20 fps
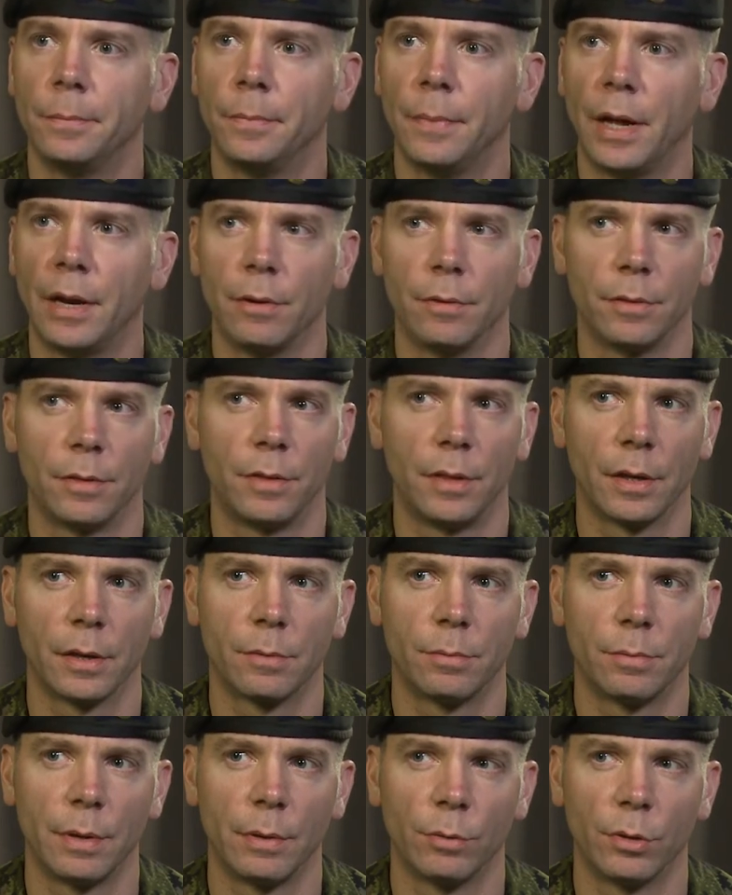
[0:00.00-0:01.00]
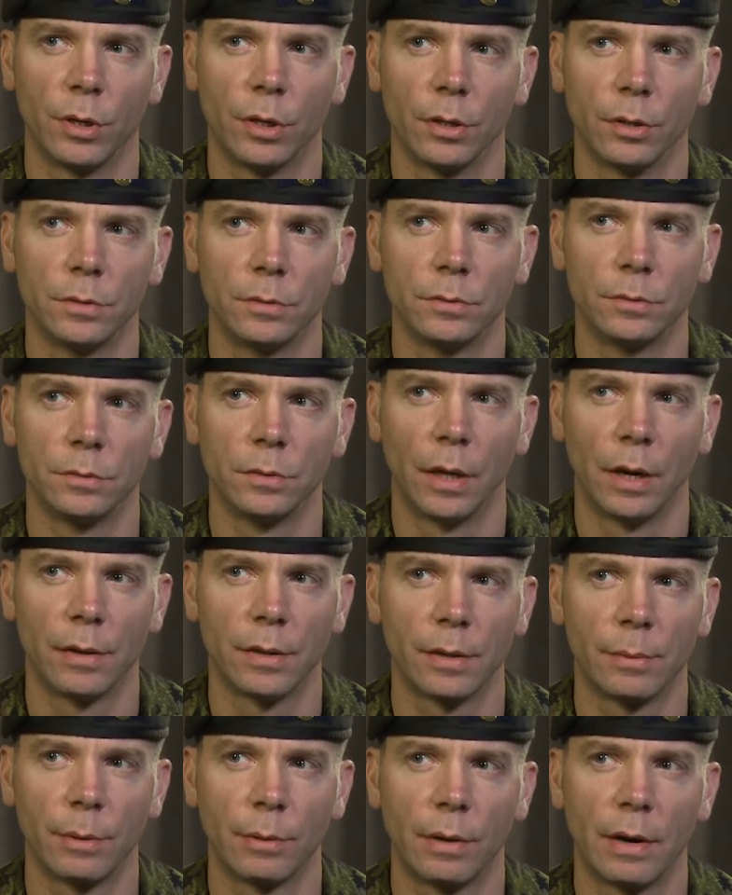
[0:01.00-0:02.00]
I don't think we were
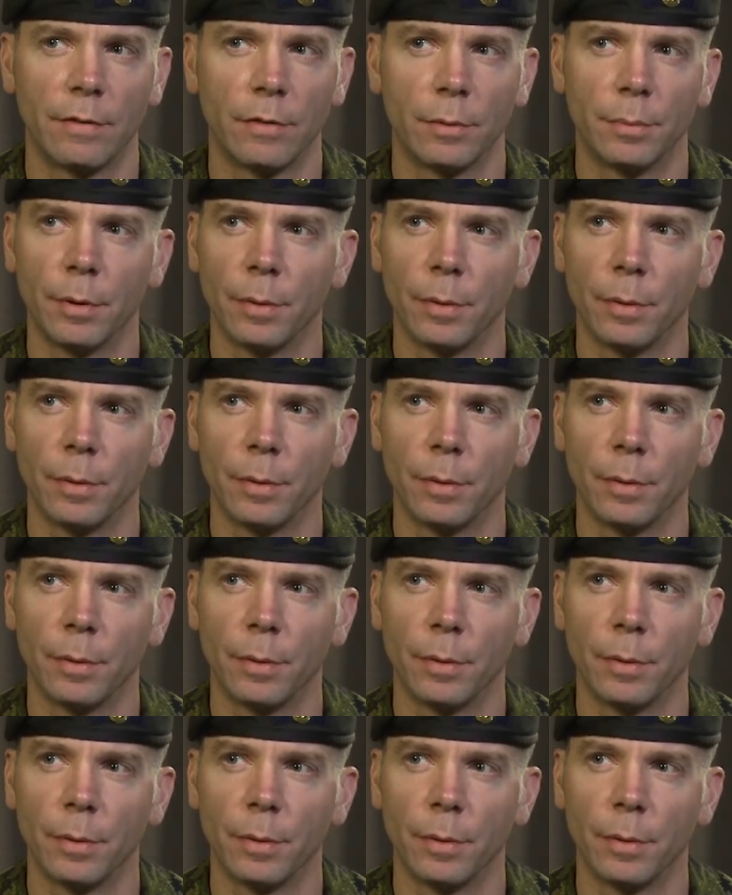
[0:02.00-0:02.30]
ever